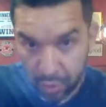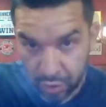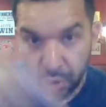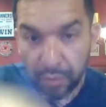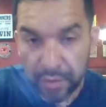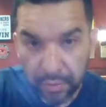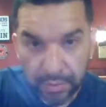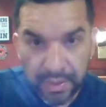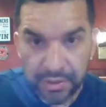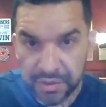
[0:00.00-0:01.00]
Go through
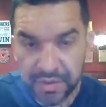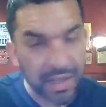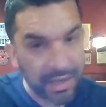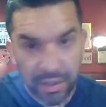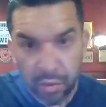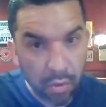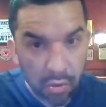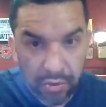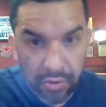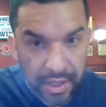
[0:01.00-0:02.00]
what I just said, and you
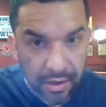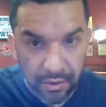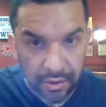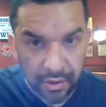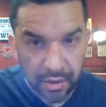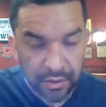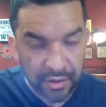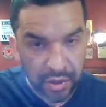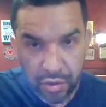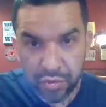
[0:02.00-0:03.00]
won't hear
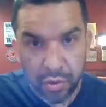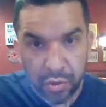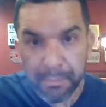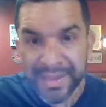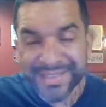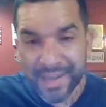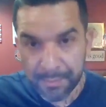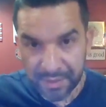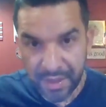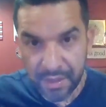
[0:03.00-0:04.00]
the usual
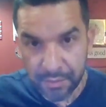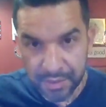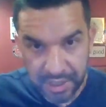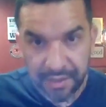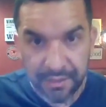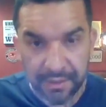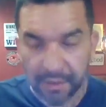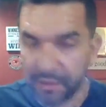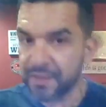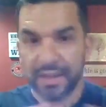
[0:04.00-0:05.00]
biz-op language in there.
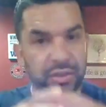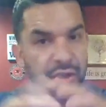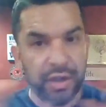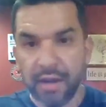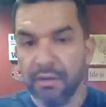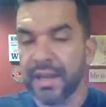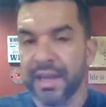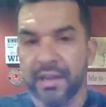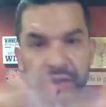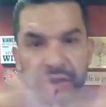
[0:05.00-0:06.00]
It's like generic
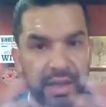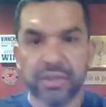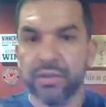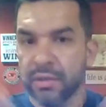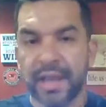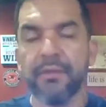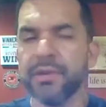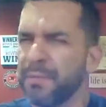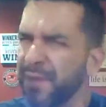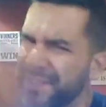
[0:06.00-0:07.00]
educational
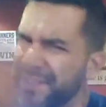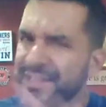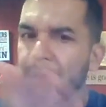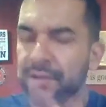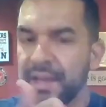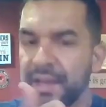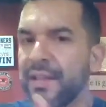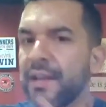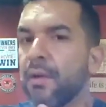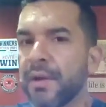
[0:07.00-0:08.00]
language, but it's still,
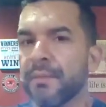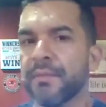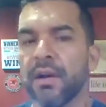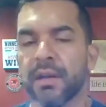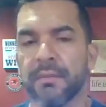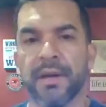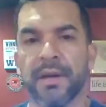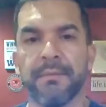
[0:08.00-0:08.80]
they know what I'm talking about,